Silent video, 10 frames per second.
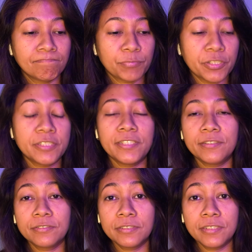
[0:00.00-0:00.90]
person
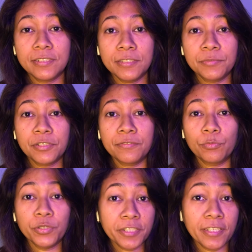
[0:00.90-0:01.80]
in terms
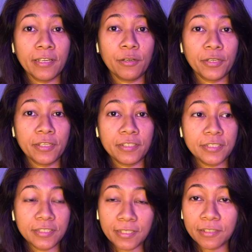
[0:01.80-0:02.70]
of working out and
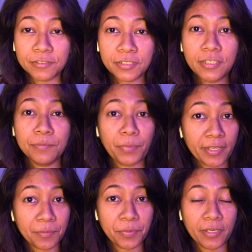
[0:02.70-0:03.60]
eating healthy
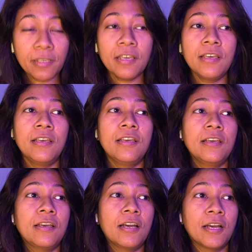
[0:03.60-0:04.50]
back in Penang.
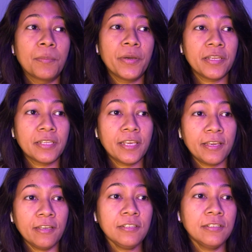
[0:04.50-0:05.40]
But in
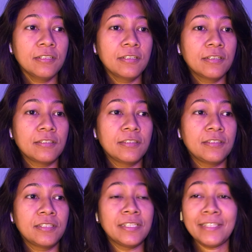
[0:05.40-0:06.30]
KL,
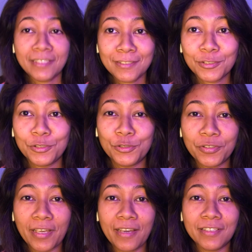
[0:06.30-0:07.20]
the need to do
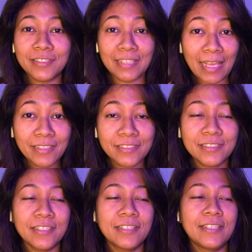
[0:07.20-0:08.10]
that is less.
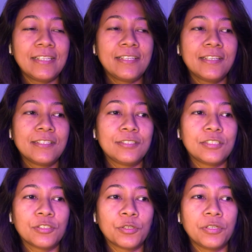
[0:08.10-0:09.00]

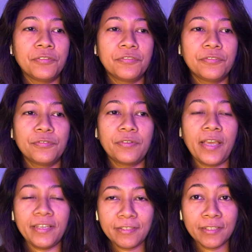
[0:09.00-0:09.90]
So if
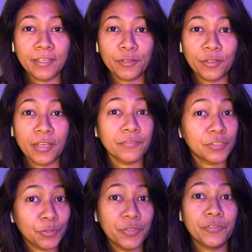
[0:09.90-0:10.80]
anything at all, I have to
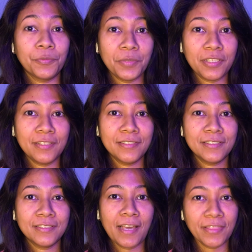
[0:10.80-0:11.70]
do it for me.
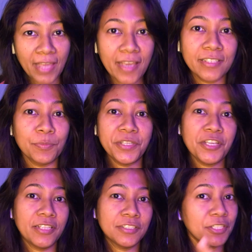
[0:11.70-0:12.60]
And that is my
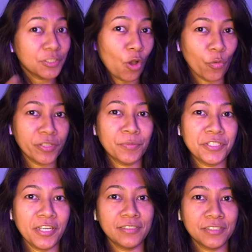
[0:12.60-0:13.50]
challenge. That's always my
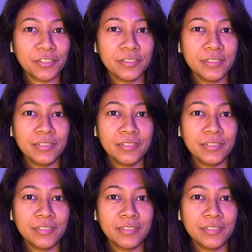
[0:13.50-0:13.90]
challenge.